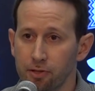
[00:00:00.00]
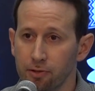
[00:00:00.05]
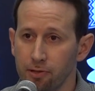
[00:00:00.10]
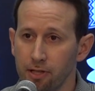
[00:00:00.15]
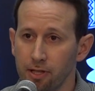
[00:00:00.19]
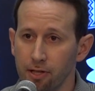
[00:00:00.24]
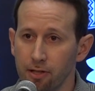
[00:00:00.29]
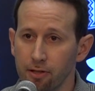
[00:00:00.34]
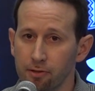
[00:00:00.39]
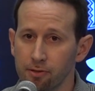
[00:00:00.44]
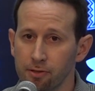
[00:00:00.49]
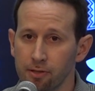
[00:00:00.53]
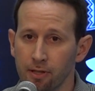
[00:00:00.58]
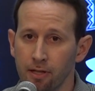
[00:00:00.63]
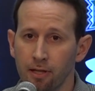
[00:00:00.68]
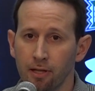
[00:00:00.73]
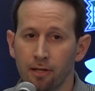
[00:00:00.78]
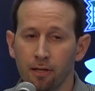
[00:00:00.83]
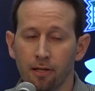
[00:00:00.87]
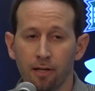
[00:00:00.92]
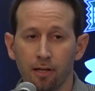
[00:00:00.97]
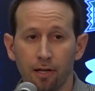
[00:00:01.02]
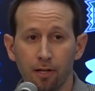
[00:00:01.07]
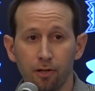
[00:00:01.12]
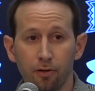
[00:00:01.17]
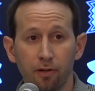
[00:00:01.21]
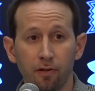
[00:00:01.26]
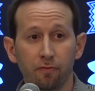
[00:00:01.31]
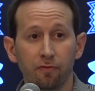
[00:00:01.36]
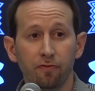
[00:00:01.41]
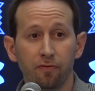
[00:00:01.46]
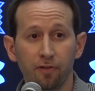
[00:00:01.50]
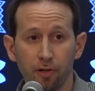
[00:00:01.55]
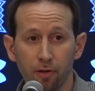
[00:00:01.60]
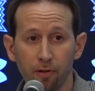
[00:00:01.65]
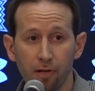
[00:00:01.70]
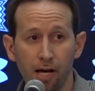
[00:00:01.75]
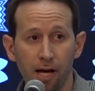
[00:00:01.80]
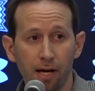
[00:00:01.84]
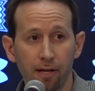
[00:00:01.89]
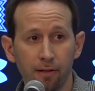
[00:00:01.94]
two years, and you can
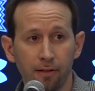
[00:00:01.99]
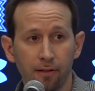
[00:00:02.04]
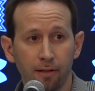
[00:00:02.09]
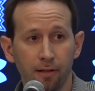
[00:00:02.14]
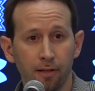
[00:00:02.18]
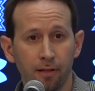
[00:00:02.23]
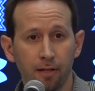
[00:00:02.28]
feel that.